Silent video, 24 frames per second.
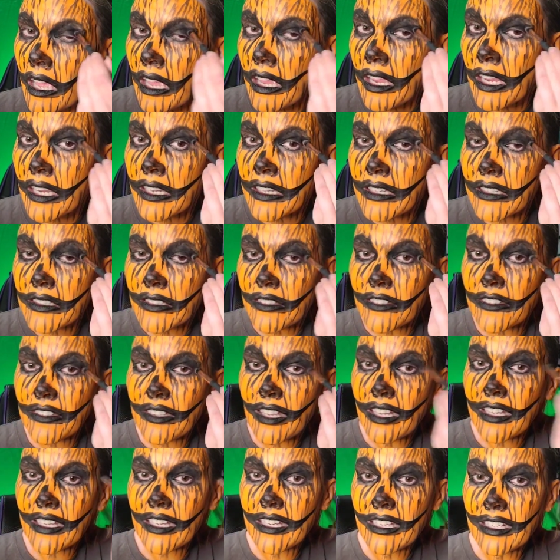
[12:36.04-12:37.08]
and it'll
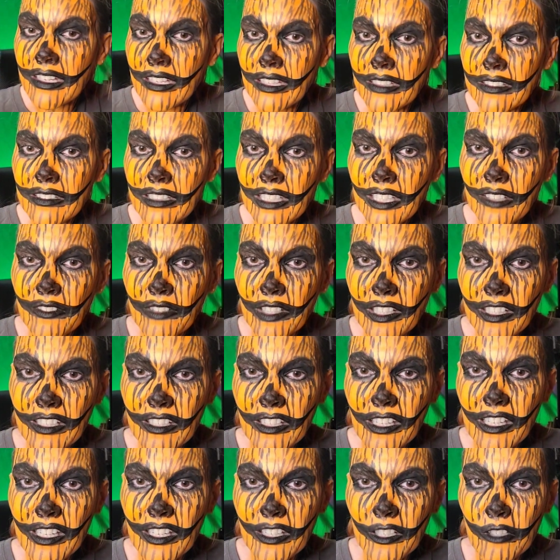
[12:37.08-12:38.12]
set it, and it'll give it
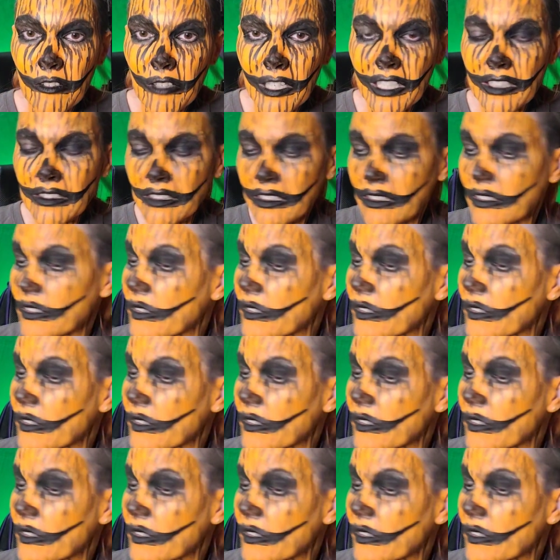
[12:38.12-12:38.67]
a great little